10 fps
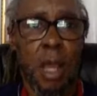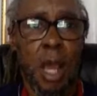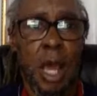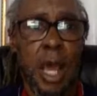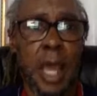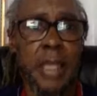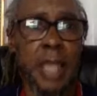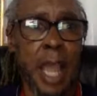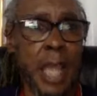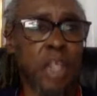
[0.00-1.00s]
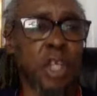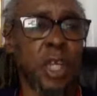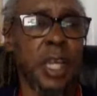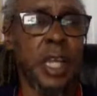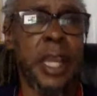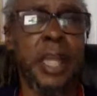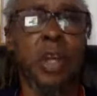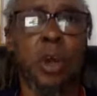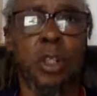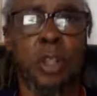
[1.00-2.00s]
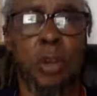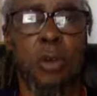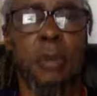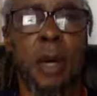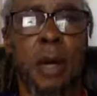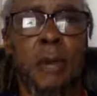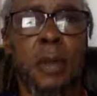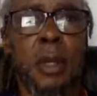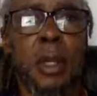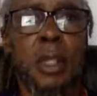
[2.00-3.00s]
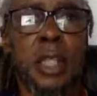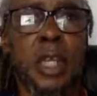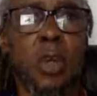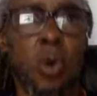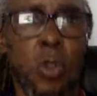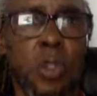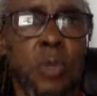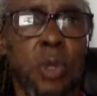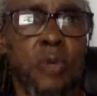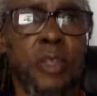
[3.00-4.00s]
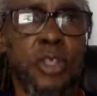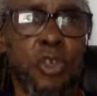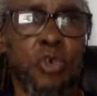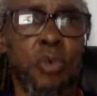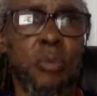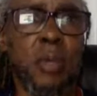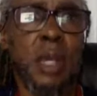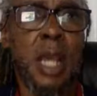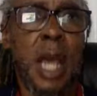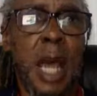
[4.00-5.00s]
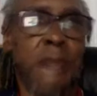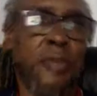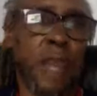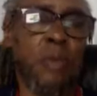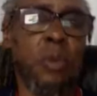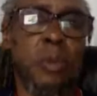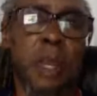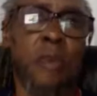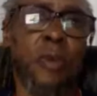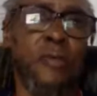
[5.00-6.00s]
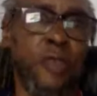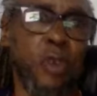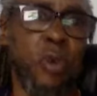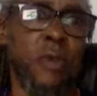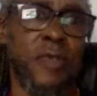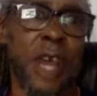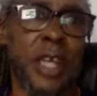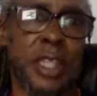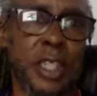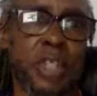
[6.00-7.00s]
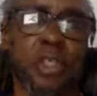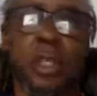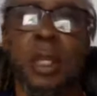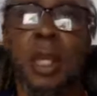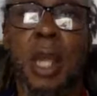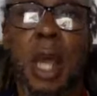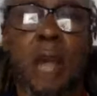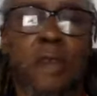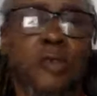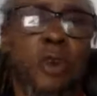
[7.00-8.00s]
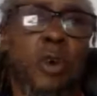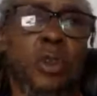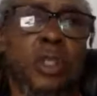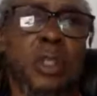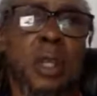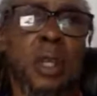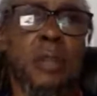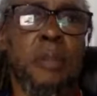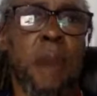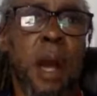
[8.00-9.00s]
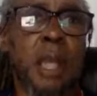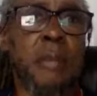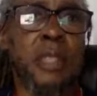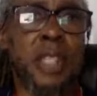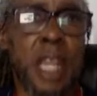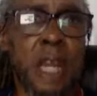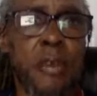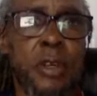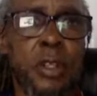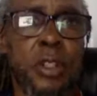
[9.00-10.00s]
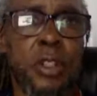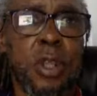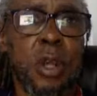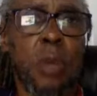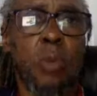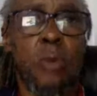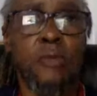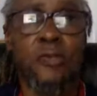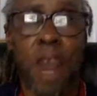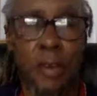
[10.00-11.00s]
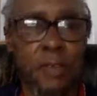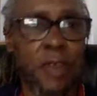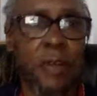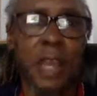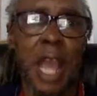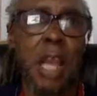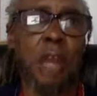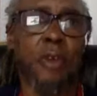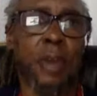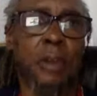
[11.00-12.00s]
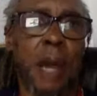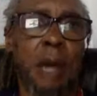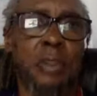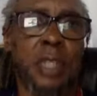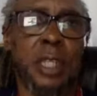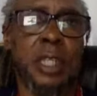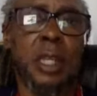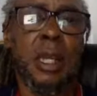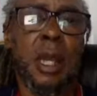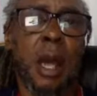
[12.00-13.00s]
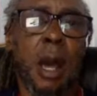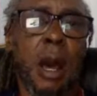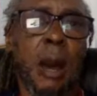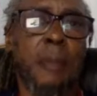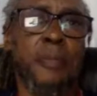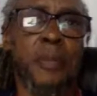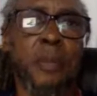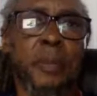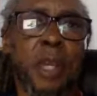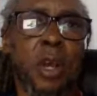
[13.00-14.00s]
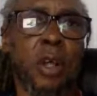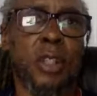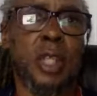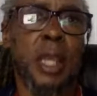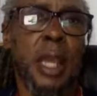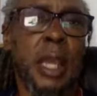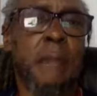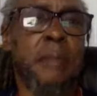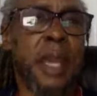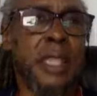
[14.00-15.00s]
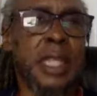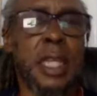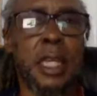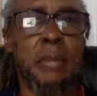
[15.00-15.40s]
And actually, in October, the courts will resume, and there will be a review of that decision. And of course, the parliamentarians were very, very angry about it, because it basically